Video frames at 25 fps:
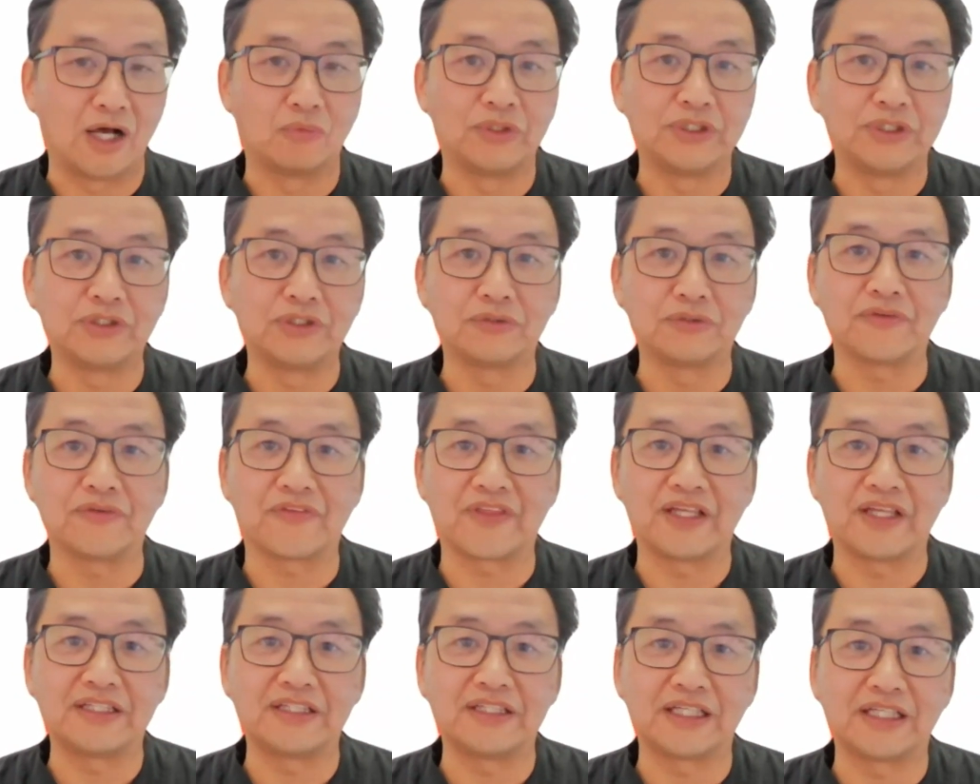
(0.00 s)
We
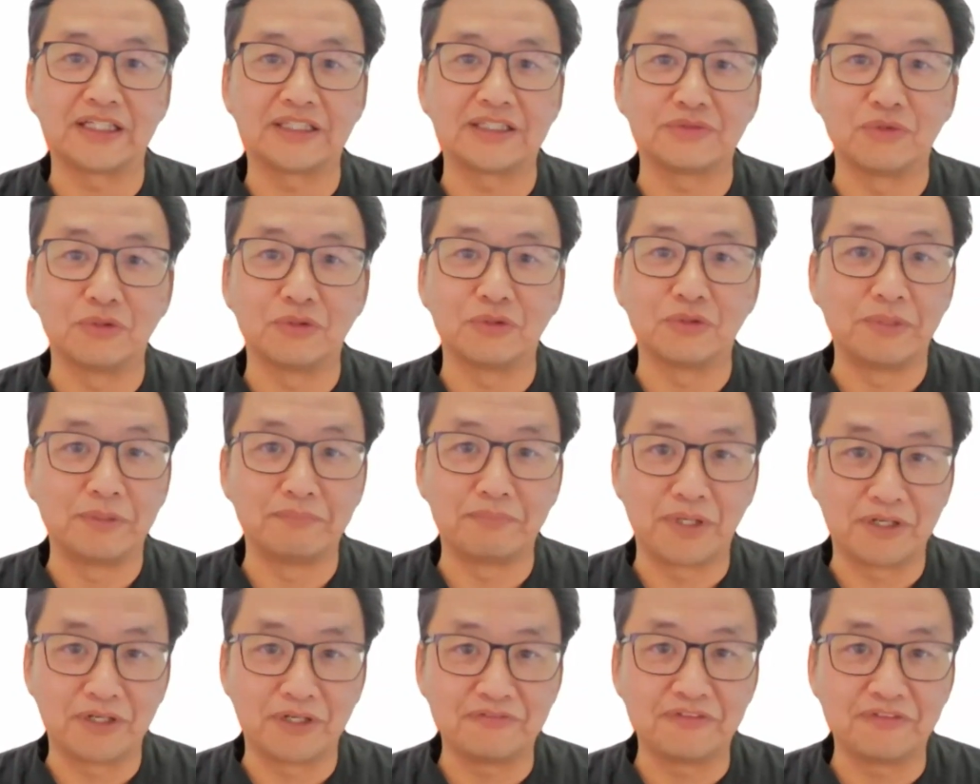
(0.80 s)
don't think that this will be
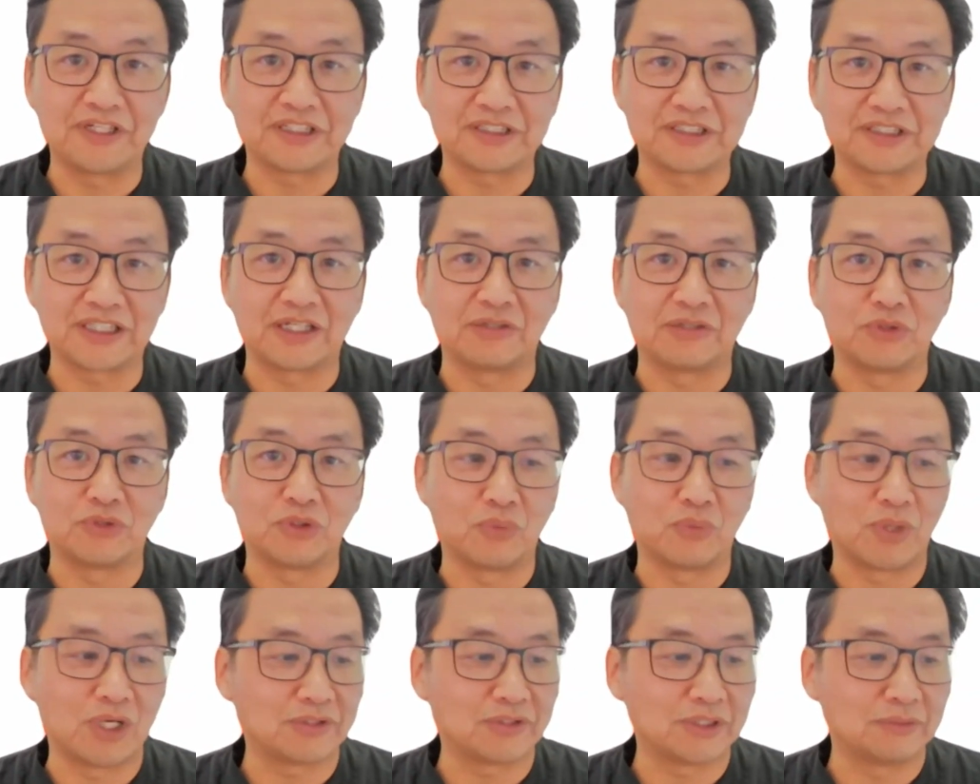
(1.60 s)
perfect, and
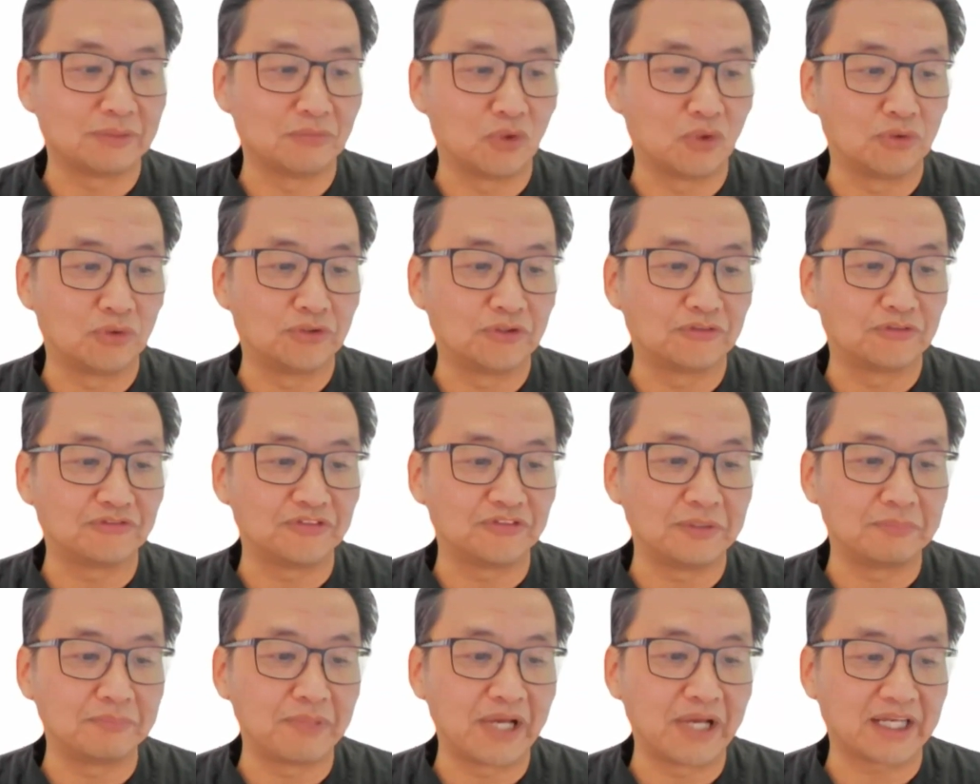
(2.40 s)
we welcome all your
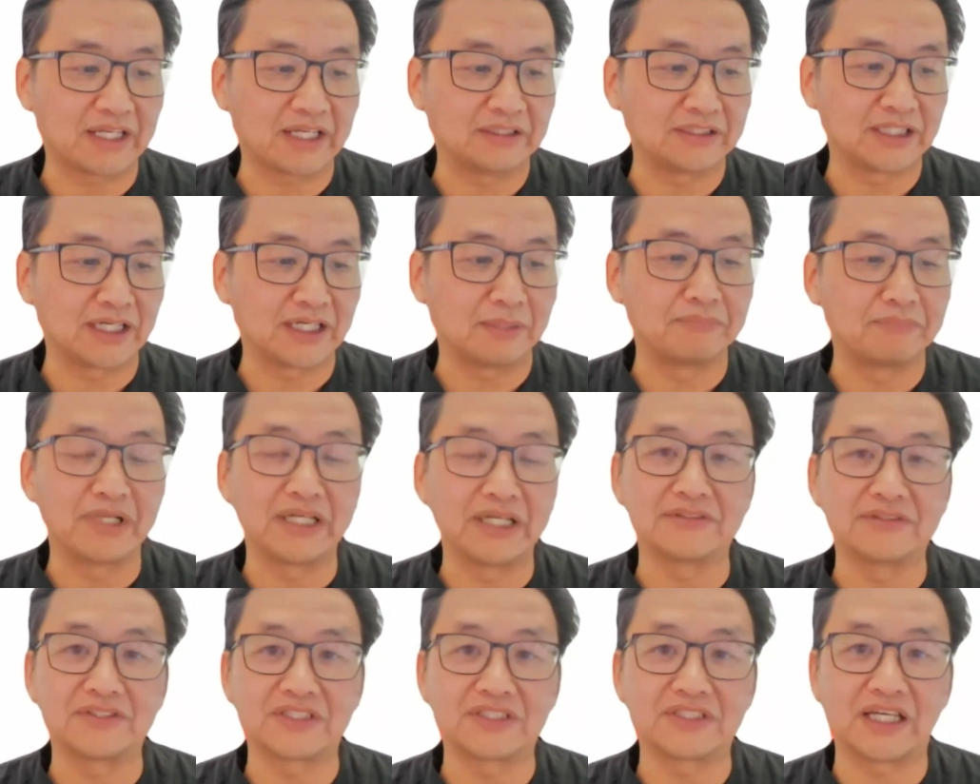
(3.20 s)
feedback and
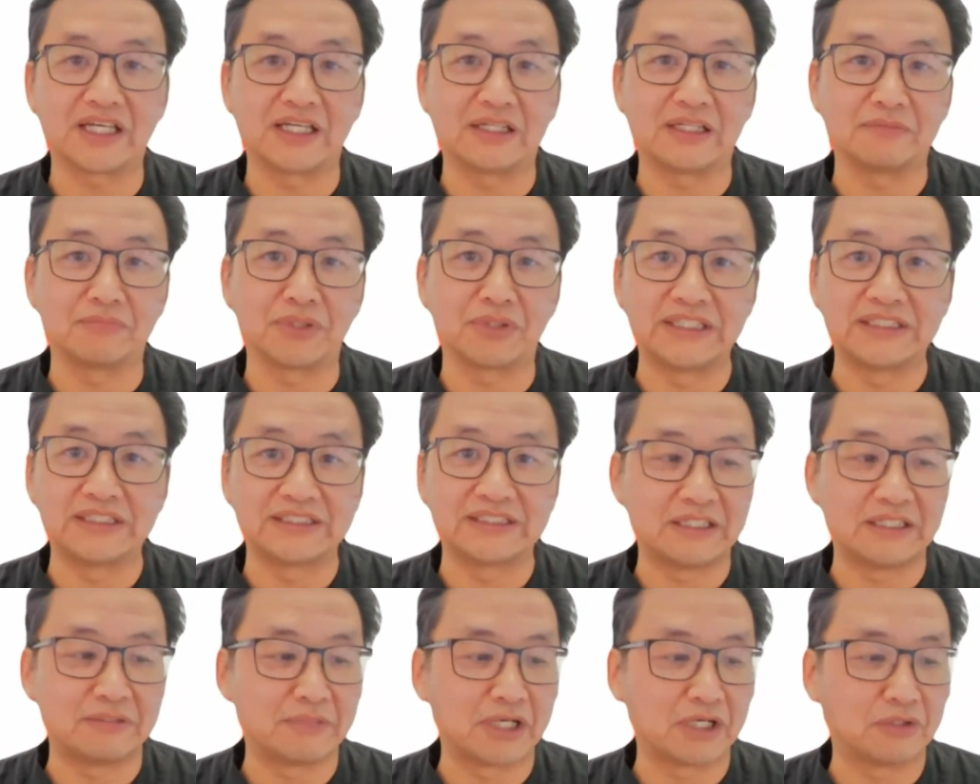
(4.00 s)
comments, and
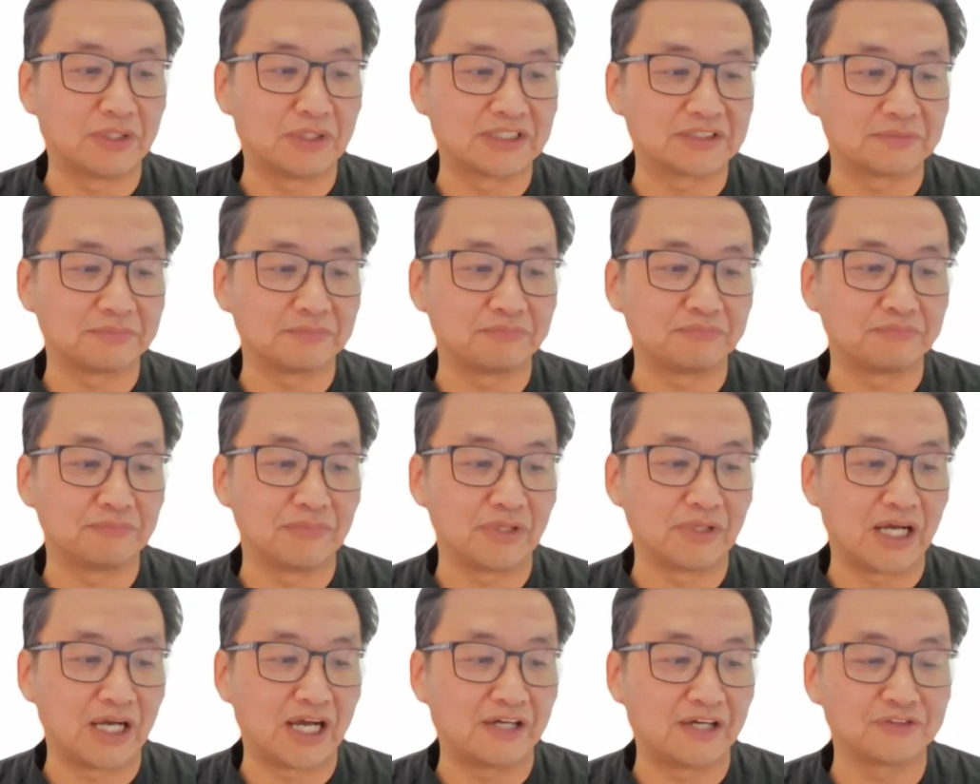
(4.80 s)
please email us
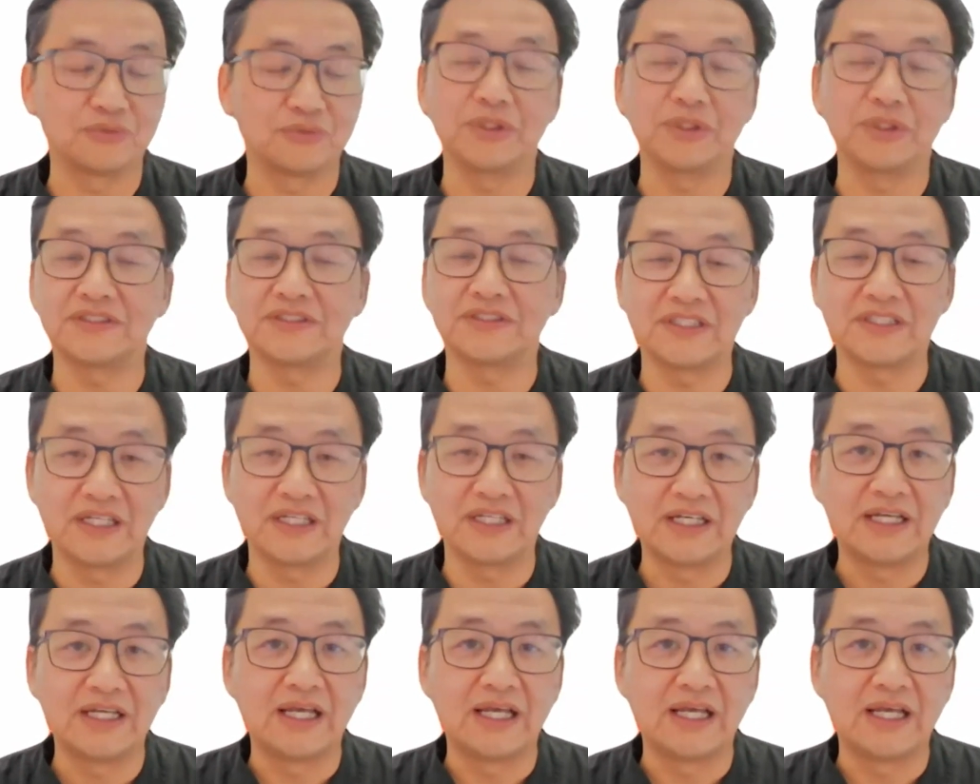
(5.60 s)
afterwards.